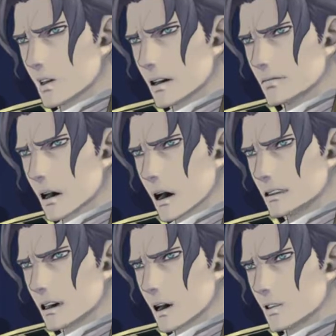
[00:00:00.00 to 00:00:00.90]
The
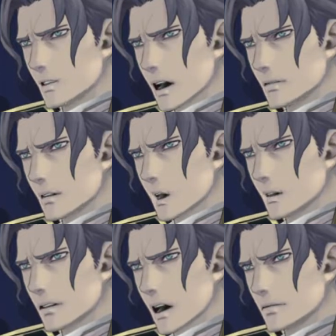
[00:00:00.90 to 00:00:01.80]
prosecution has
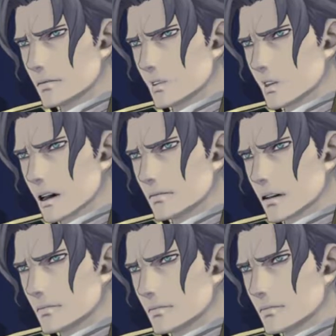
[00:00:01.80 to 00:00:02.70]
obtained the photographs
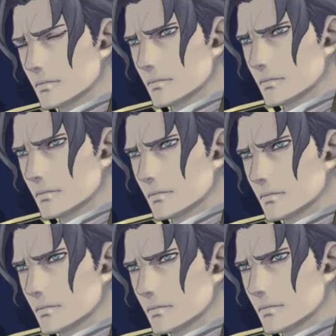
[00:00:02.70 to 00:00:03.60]
taken by the device
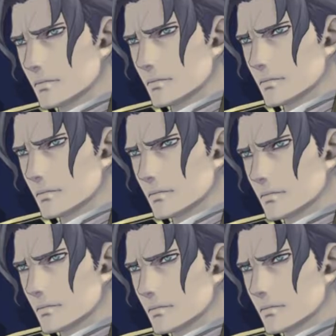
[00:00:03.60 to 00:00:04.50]
on the night in
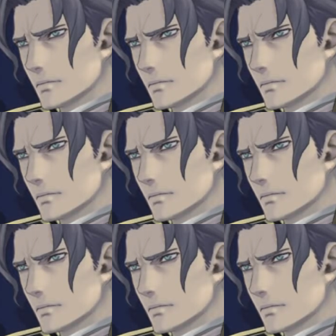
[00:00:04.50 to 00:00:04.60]
question.